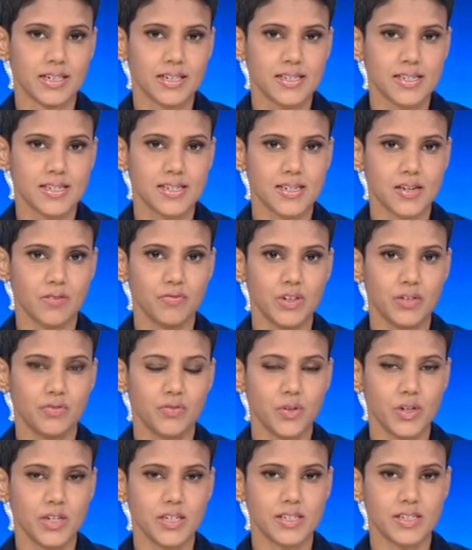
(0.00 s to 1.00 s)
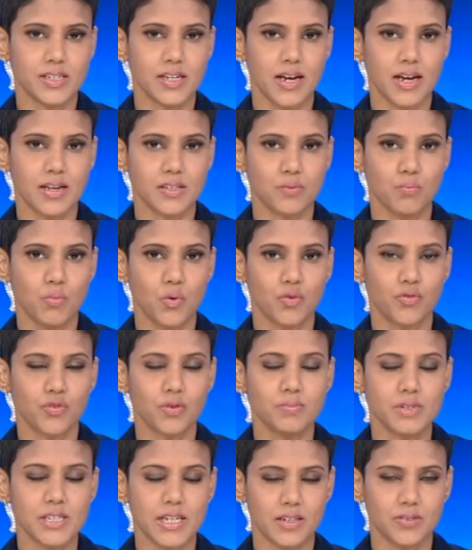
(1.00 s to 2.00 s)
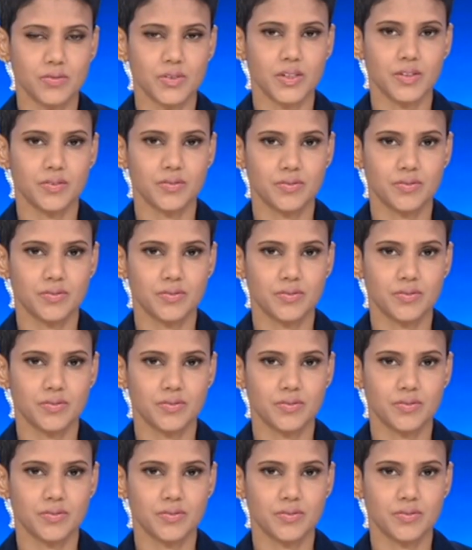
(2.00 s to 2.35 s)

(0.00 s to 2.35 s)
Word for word: Stephanie Freid has more from Tel Aviv.